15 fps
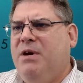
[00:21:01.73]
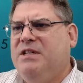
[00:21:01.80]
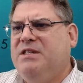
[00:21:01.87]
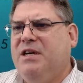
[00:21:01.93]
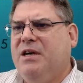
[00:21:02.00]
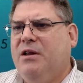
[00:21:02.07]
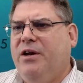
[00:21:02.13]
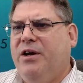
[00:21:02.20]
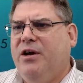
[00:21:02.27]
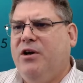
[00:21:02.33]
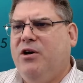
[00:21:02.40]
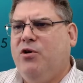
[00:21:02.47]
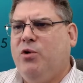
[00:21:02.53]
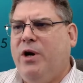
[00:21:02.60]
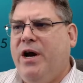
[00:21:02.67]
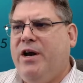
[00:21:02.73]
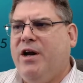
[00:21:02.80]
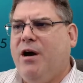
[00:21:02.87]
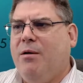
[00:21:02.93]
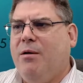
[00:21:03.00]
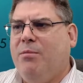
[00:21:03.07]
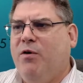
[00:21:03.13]
basically create a
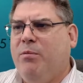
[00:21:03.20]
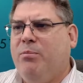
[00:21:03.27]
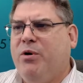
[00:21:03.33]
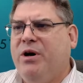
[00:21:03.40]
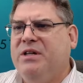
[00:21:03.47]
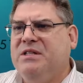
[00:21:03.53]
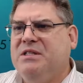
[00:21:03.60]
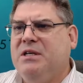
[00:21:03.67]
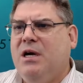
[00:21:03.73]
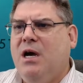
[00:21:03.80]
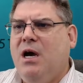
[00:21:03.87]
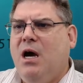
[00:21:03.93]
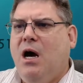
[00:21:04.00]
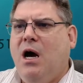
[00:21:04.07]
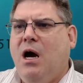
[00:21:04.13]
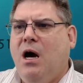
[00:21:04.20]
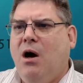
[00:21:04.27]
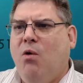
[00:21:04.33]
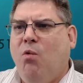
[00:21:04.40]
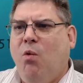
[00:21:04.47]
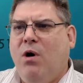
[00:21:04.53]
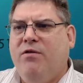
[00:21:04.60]
couple footprints,
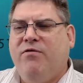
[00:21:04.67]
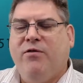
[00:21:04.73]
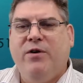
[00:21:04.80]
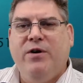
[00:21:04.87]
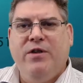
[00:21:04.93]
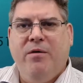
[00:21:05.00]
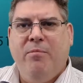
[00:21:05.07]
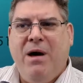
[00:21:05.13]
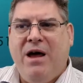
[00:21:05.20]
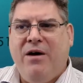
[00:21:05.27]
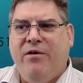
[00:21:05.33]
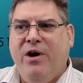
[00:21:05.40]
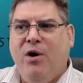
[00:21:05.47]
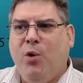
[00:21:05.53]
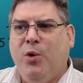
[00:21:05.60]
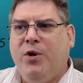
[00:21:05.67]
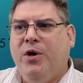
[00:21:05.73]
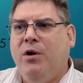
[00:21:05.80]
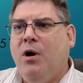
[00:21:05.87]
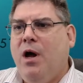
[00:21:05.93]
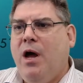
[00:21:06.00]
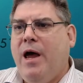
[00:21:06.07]
one for the battery
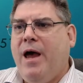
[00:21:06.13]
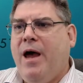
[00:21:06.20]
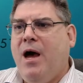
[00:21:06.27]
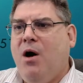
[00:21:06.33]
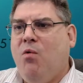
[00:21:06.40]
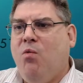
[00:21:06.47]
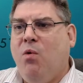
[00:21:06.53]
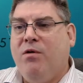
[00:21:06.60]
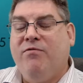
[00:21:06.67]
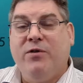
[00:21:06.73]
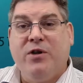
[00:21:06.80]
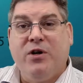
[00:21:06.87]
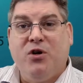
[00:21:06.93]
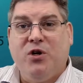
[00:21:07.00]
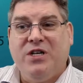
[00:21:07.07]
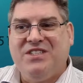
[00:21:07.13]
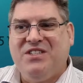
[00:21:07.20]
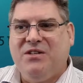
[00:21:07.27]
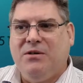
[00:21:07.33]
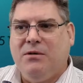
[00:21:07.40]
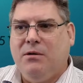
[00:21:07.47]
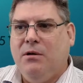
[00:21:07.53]
holder, one for the
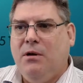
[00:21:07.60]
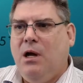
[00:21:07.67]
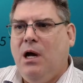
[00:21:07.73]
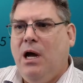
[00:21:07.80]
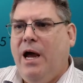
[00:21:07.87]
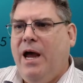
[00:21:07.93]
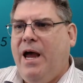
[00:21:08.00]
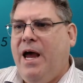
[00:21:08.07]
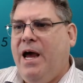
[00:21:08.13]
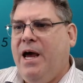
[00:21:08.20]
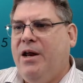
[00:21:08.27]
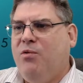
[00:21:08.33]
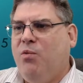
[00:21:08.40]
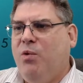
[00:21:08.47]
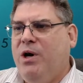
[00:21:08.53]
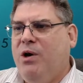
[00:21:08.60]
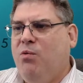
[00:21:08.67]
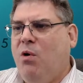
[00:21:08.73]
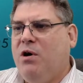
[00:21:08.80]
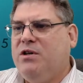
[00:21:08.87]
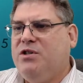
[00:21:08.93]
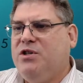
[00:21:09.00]
crystal, and we
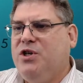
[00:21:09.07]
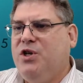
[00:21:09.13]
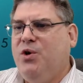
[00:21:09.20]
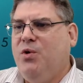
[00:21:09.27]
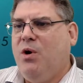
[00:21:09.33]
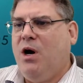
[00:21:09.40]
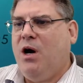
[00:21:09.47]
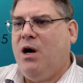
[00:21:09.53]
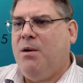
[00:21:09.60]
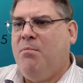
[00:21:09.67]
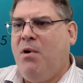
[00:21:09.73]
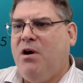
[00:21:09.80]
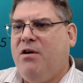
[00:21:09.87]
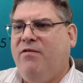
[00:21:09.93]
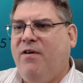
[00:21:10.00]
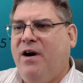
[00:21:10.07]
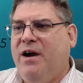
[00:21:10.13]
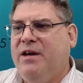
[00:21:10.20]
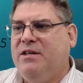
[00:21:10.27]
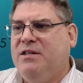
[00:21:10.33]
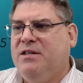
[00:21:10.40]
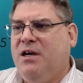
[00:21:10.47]
want to
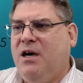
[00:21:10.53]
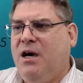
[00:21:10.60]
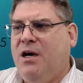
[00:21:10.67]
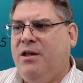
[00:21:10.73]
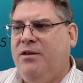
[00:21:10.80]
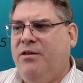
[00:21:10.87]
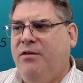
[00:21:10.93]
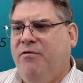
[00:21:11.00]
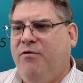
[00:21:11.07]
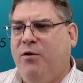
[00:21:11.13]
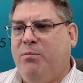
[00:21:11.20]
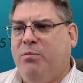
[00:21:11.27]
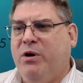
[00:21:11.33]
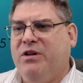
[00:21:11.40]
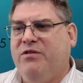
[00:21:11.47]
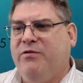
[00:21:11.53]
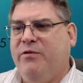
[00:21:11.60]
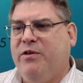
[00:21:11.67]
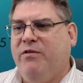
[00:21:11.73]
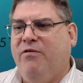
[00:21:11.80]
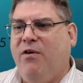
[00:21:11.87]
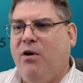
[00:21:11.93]
modify the footprints
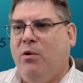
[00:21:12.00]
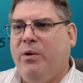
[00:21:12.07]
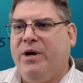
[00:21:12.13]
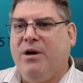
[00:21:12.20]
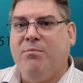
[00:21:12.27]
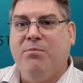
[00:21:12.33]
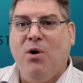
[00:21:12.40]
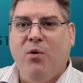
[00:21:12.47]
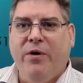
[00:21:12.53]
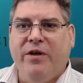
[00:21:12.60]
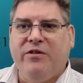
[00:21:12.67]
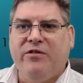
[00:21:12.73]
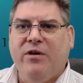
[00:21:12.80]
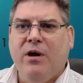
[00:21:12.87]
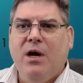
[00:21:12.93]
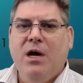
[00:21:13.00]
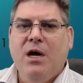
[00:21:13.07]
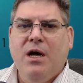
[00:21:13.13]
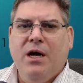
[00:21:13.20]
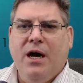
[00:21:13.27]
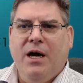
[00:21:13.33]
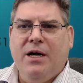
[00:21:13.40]
for the following components.
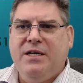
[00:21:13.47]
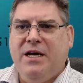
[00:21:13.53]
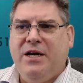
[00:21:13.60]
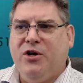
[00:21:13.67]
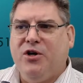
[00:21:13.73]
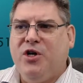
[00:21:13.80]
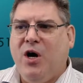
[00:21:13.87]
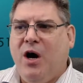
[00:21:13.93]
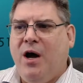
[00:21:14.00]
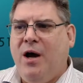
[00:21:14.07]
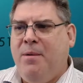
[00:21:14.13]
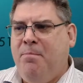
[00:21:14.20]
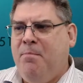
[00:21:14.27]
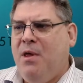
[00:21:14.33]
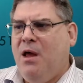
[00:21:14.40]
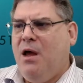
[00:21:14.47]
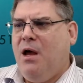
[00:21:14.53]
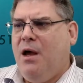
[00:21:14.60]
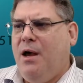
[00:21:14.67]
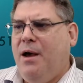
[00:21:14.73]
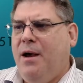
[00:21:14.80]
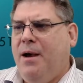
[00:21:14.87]
Take your time
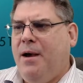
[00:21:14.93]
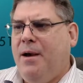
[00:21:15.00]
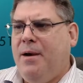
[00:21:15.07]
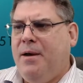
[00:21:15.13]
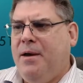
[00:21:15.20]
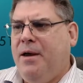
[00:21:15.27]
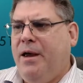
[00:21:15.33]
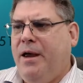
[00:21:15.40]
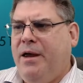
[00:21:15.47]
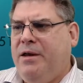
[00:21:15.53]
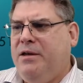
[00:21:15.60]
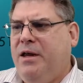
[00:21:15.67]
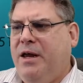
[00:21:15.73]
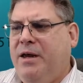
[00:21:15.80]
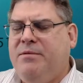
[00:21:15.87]
and